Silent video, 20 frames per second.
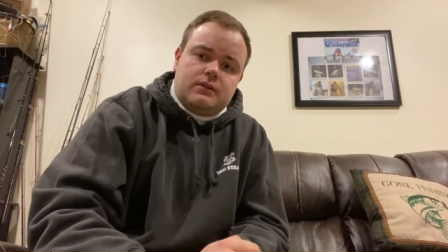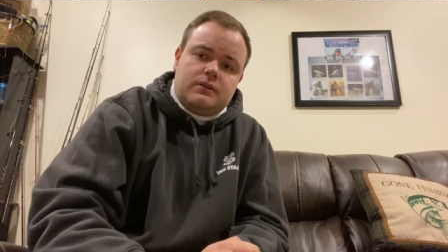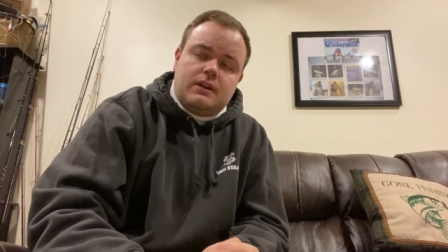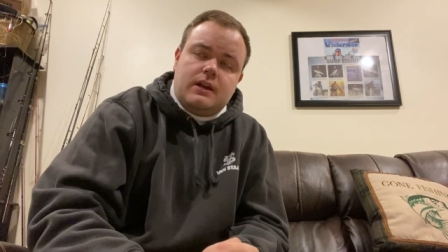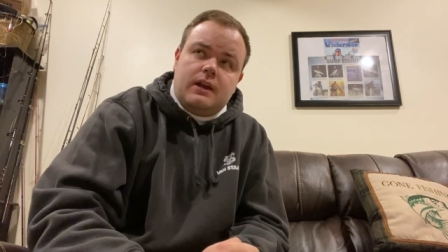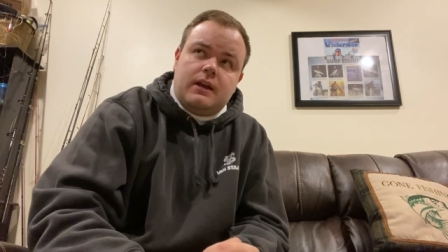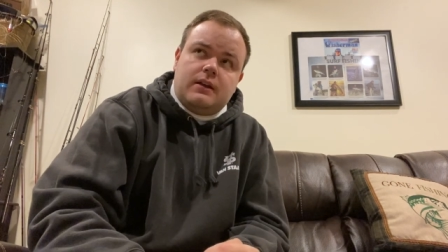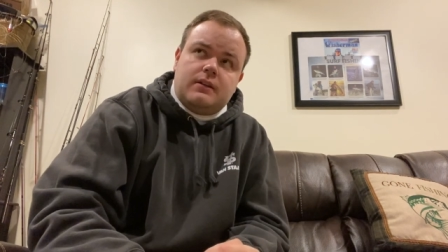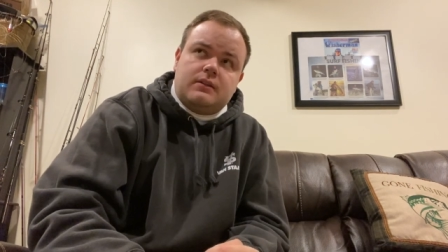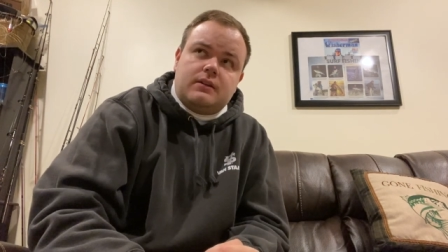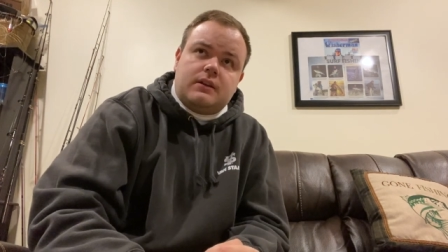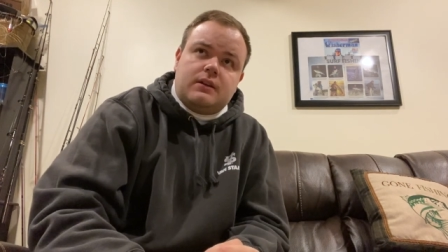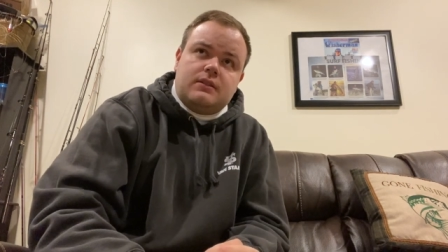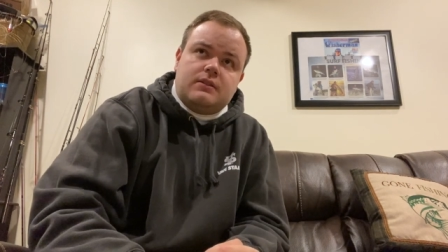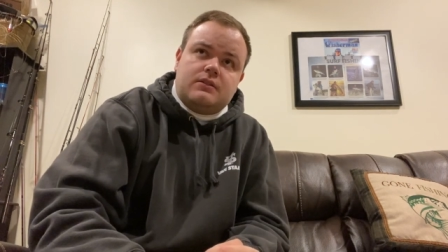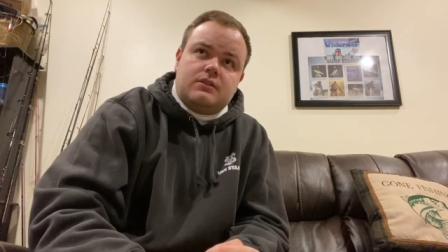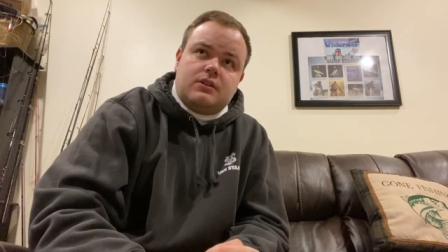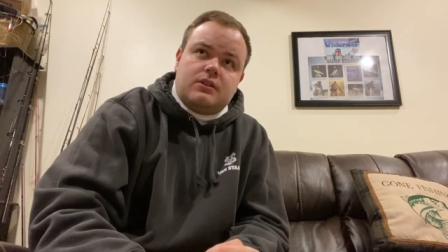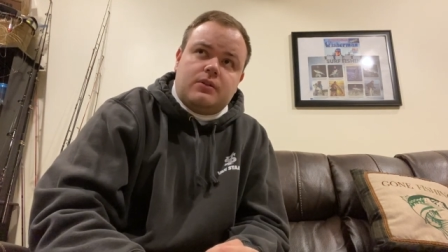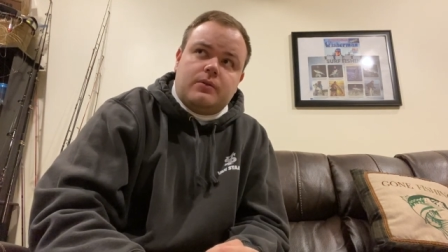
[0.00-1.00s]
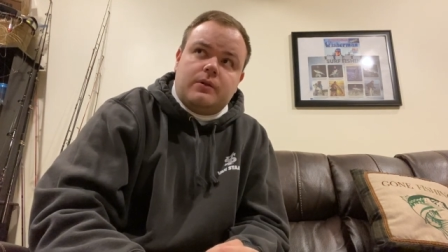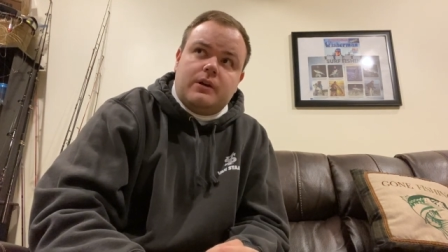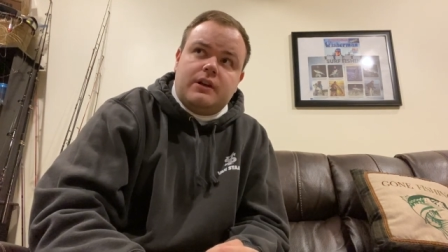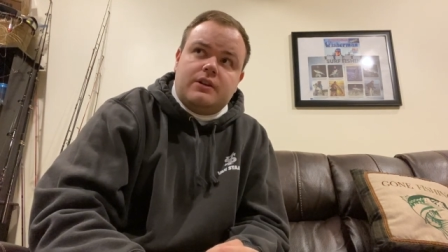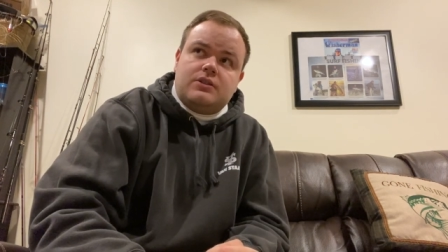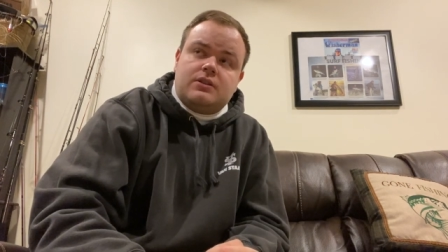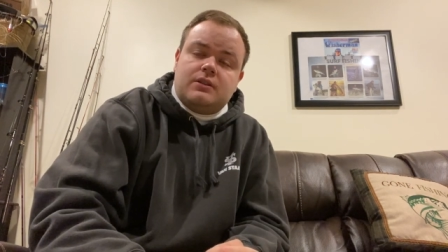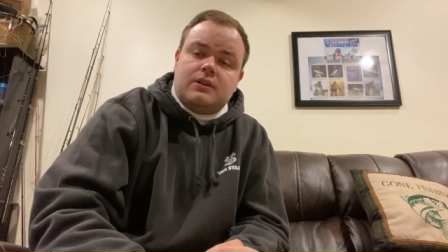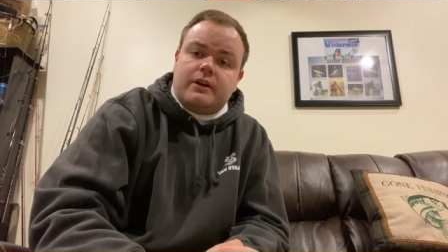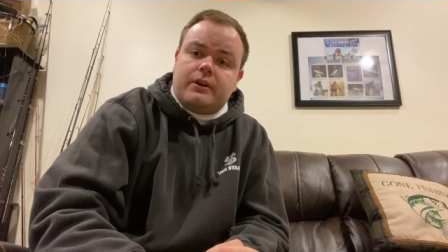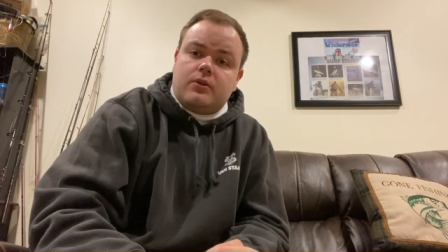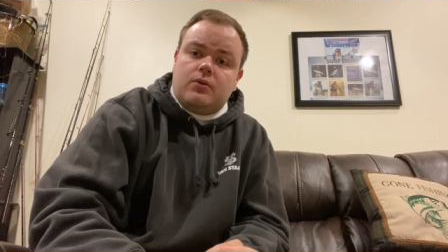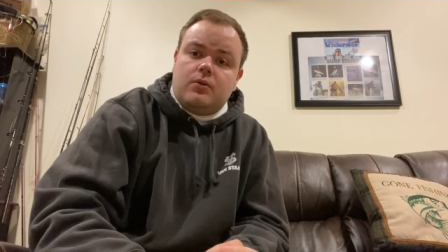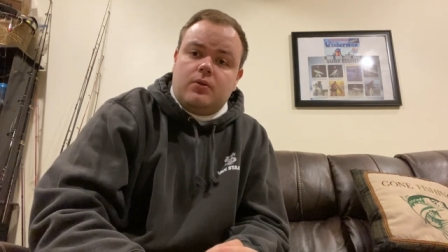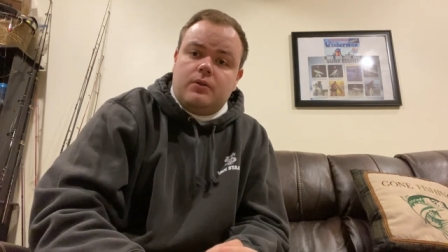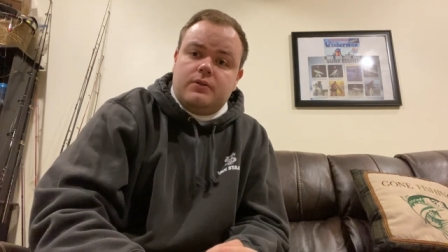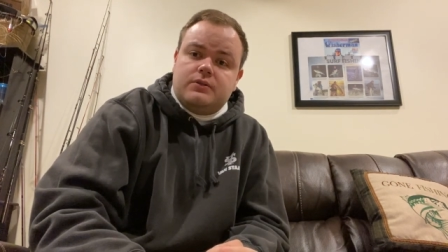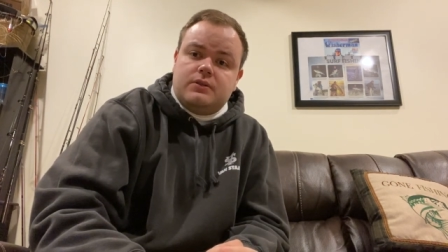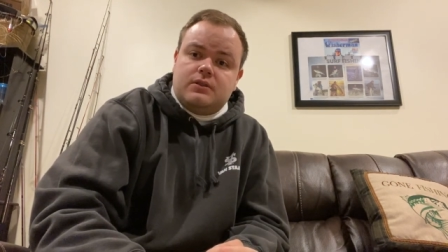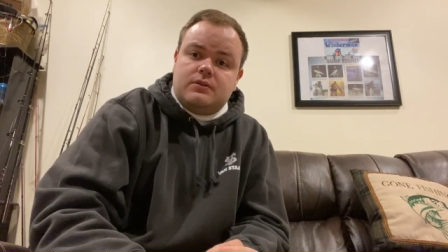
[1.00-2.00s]
take into consideration that
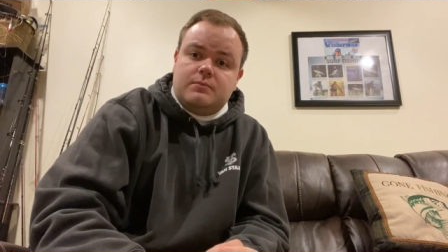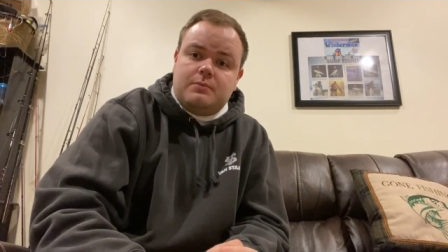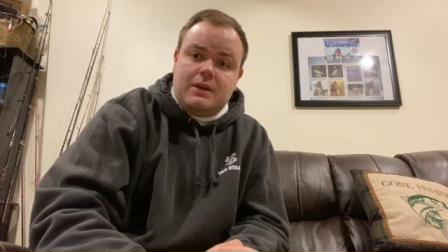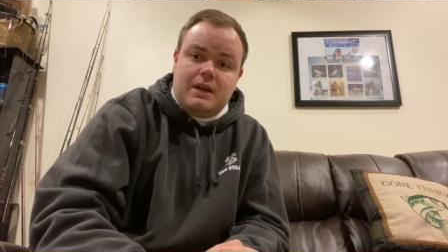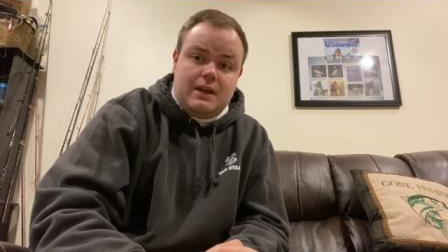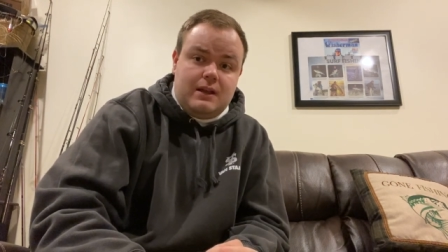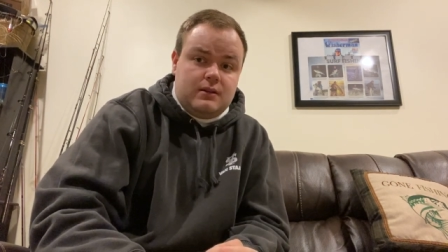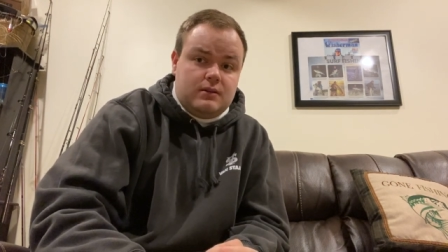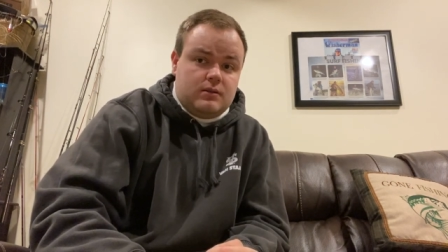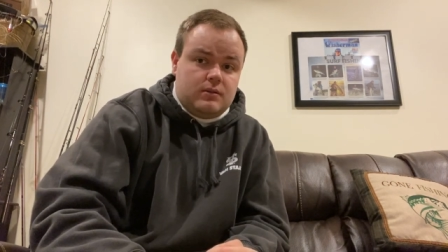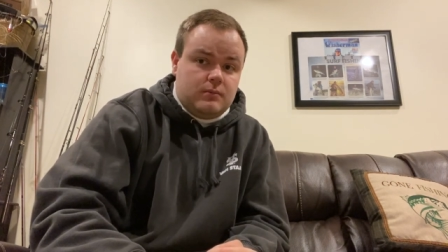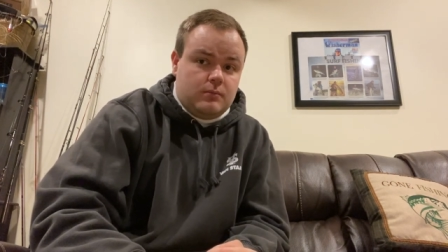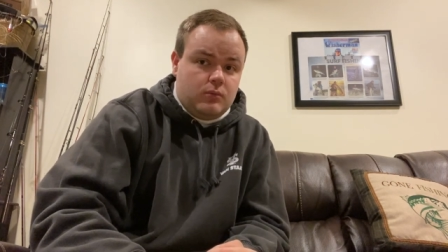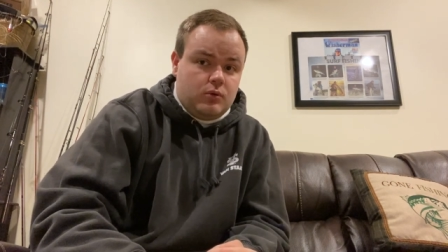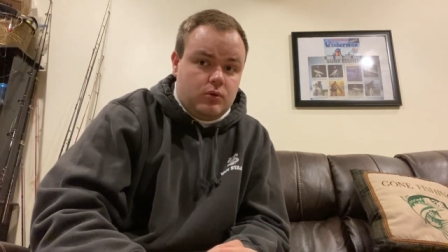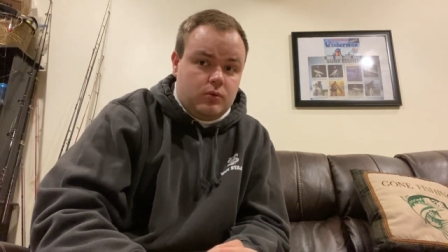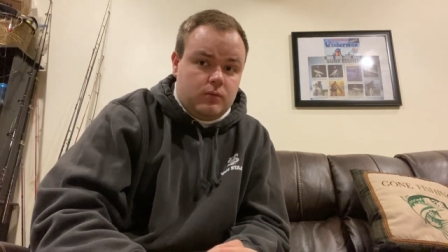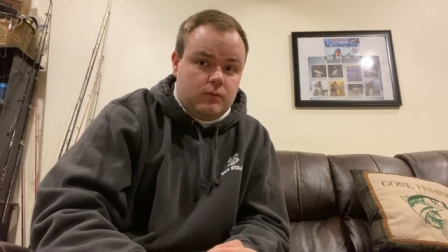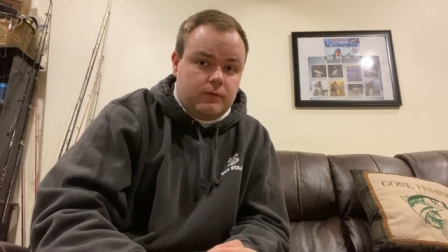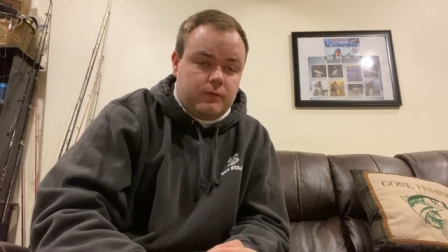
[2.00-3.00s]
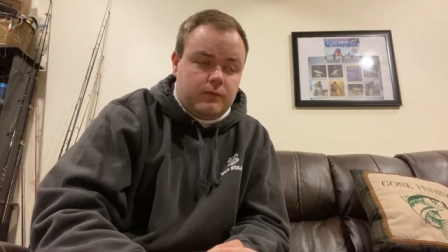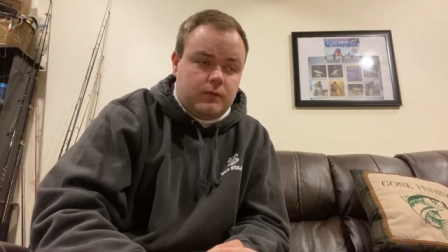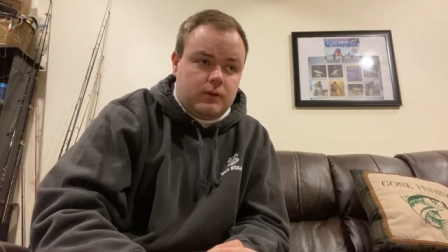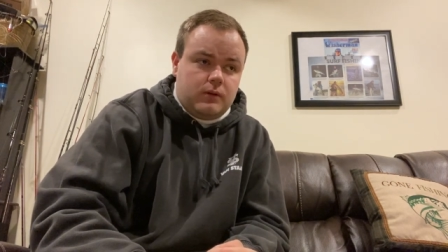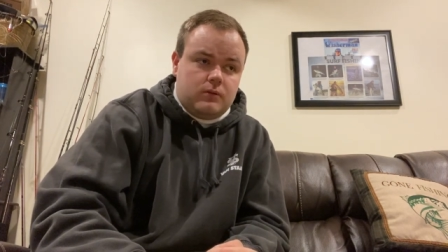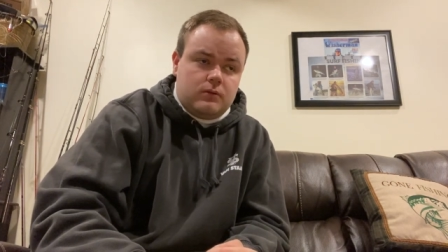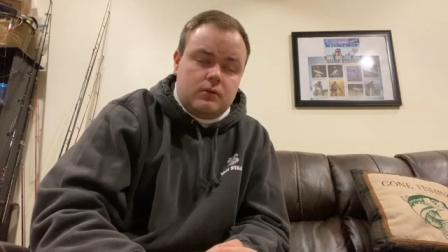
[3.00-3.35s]
causes bait to move.